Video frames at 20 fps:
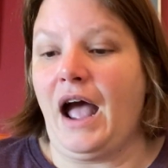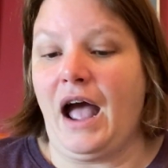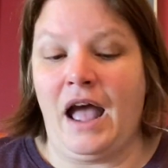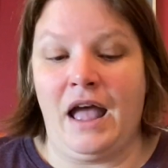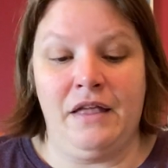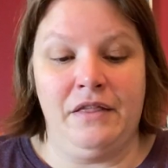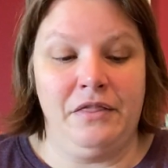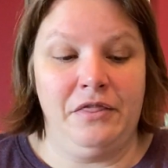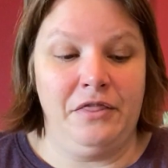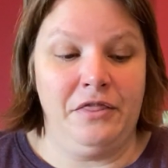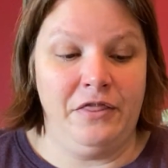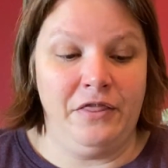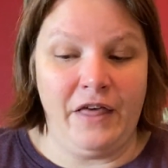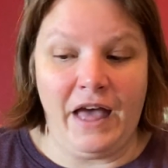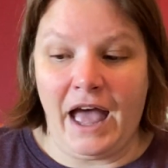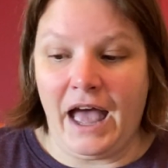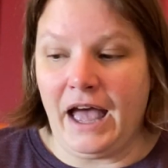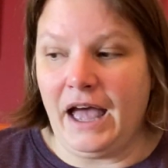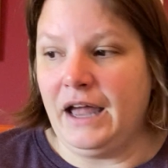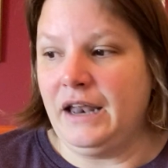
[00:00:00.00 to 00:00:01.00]
And
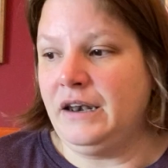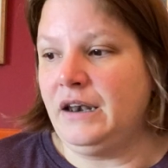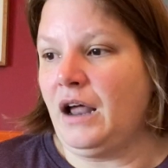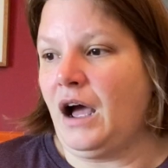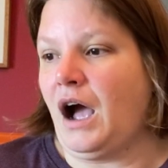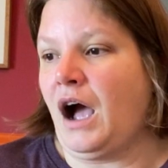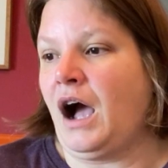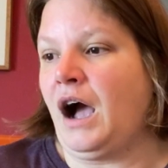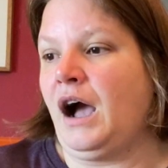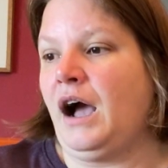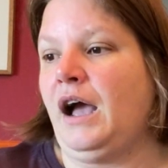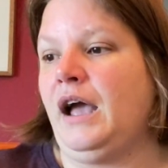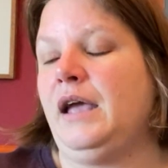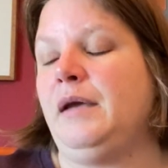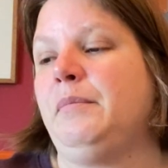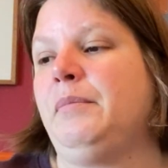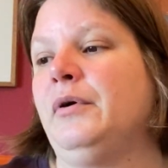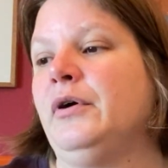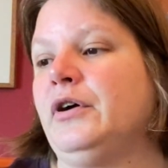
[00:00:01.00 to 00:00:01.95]
then I